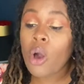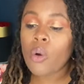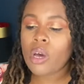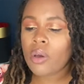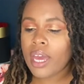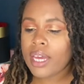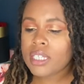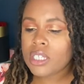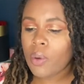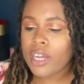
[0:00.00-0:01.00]
okay,
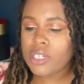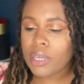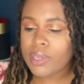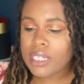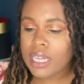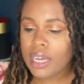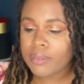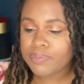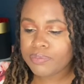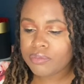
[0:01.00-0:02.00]
so I understand what he's
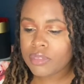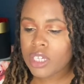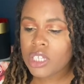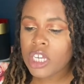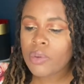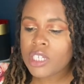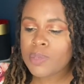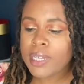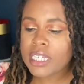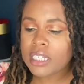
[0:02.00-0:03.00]
saying. So he was just
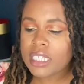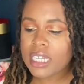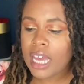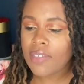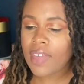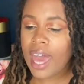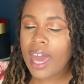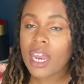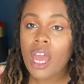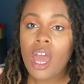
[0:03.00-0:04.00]
basically saying
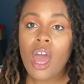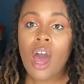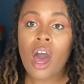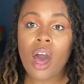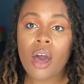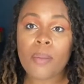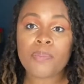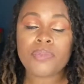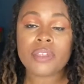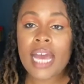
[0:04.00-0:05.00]
that
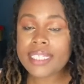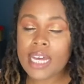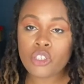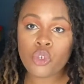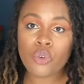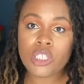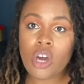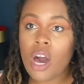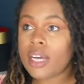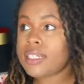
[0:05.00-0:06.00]
that's how Tory
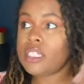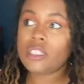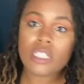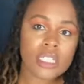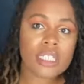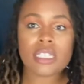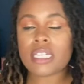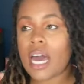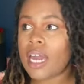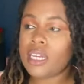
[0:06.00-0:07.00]
talks. He looks to the
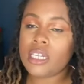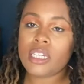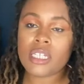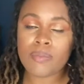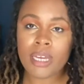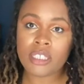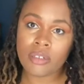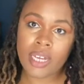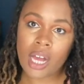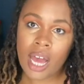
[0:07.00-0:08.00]
side and he doesn't make
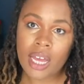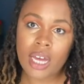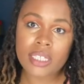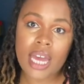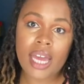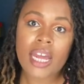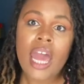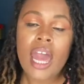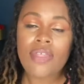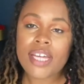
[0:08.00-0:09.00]
direct eye contact,
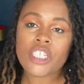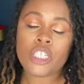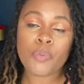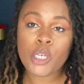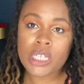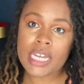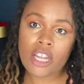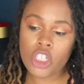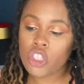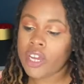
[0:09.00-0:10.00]
and that's just a
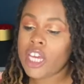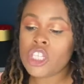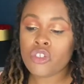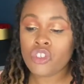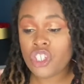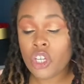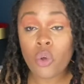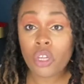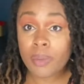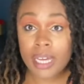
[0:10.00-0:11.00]
personality trait, and so you shouldn't
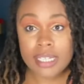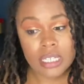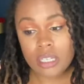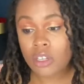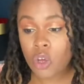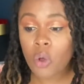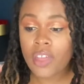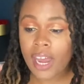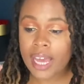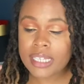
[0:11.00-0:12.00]
hold
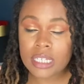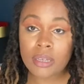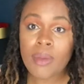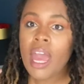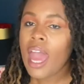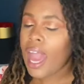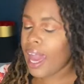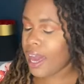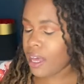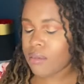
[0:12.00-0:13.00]
that against him.
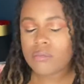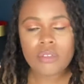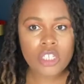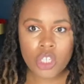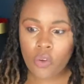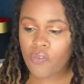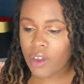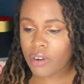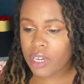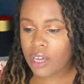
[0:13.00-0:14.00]
And so
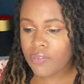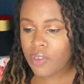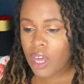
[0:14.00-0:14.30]
fair enough.